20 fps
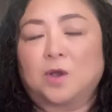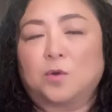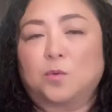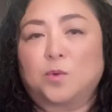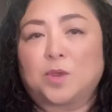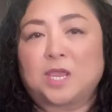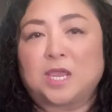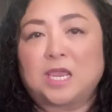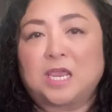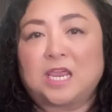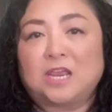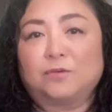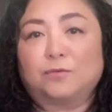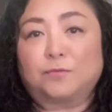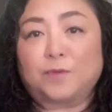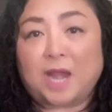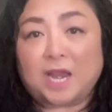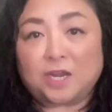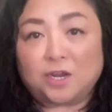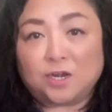We
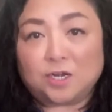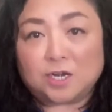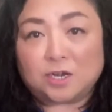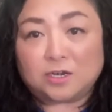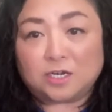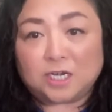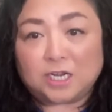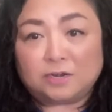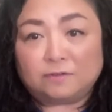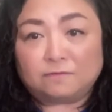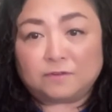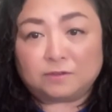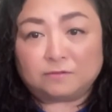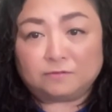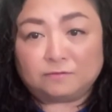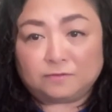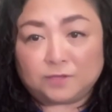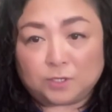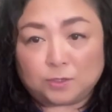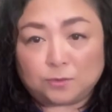regularly
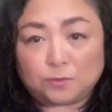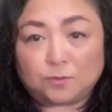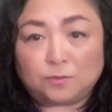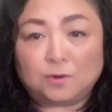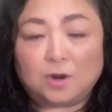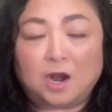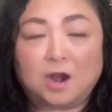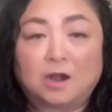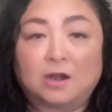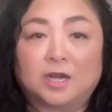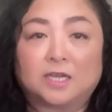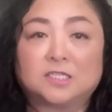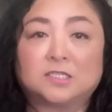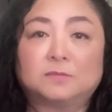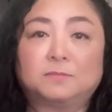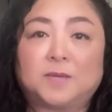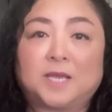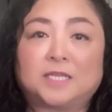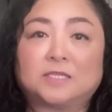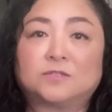review our
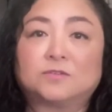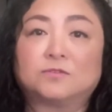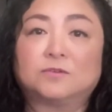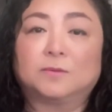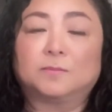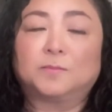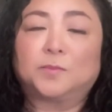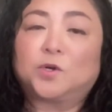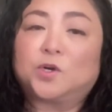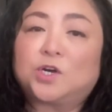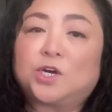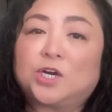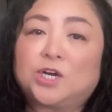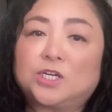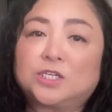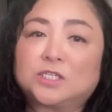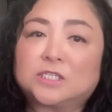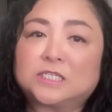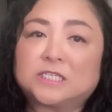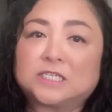expense
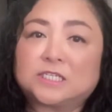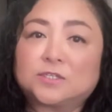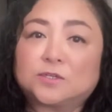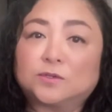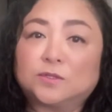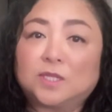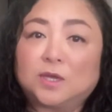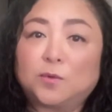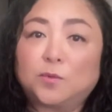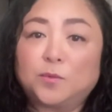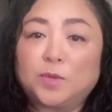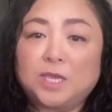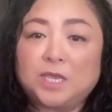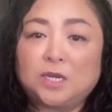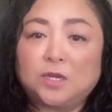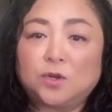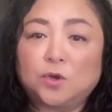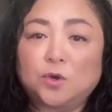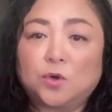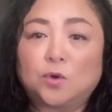report just so that
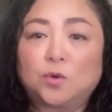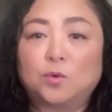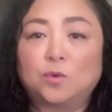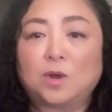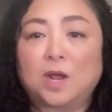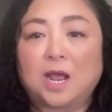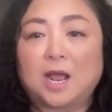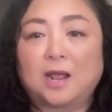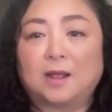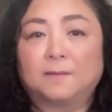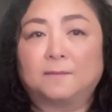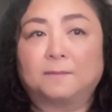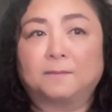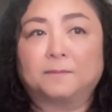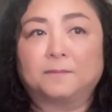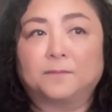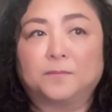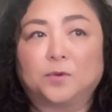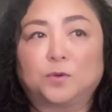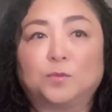we know
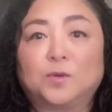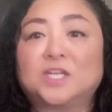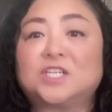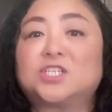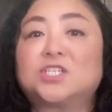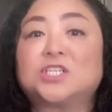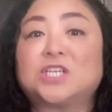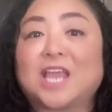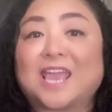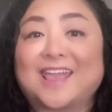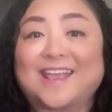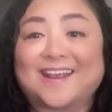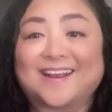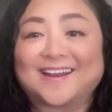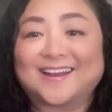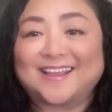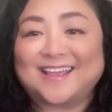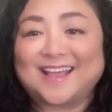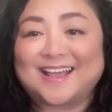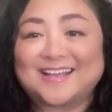which
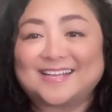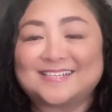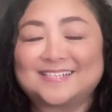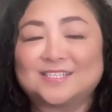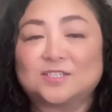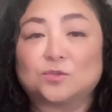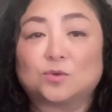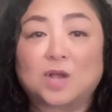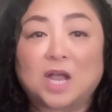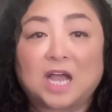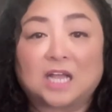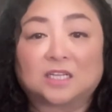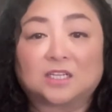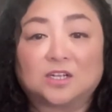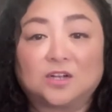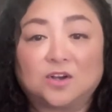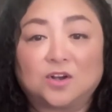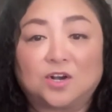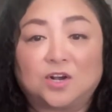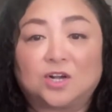areas to cut
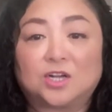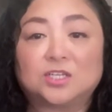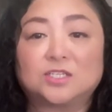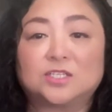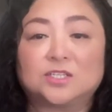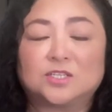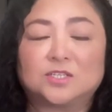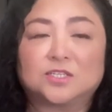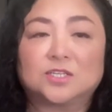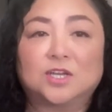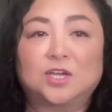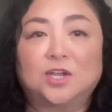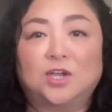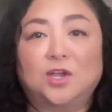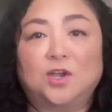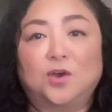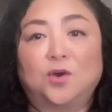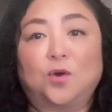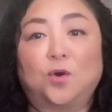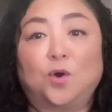costs
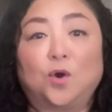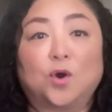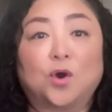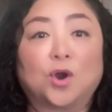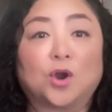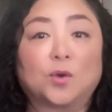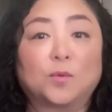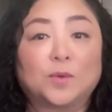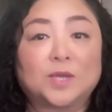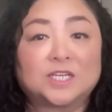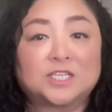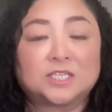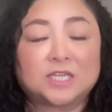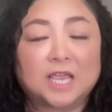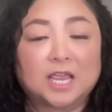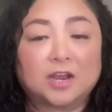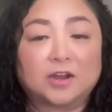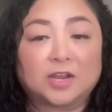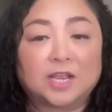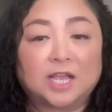or which
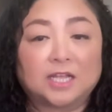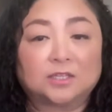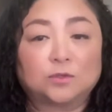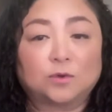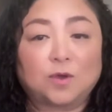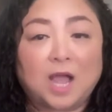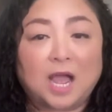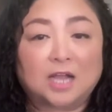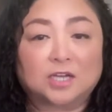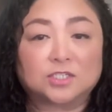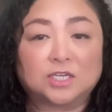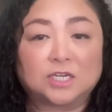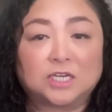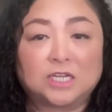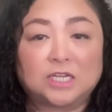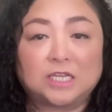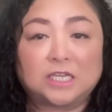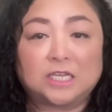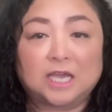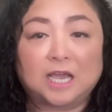area to
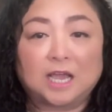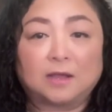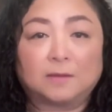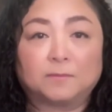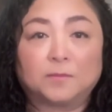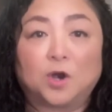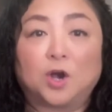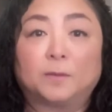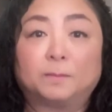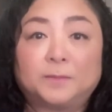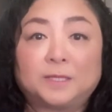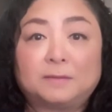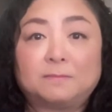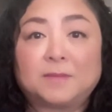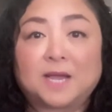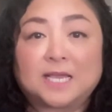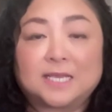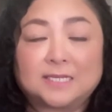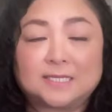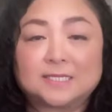actually
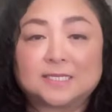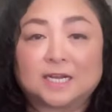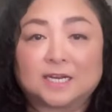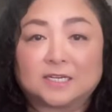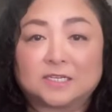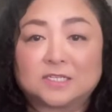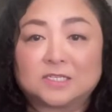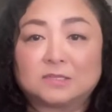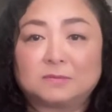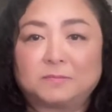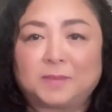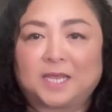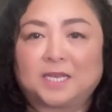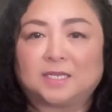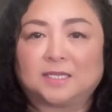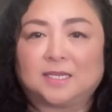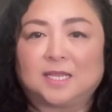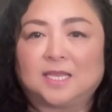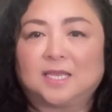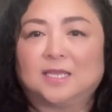optimize our
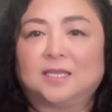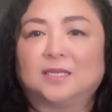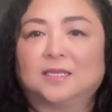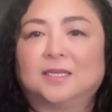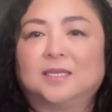spending.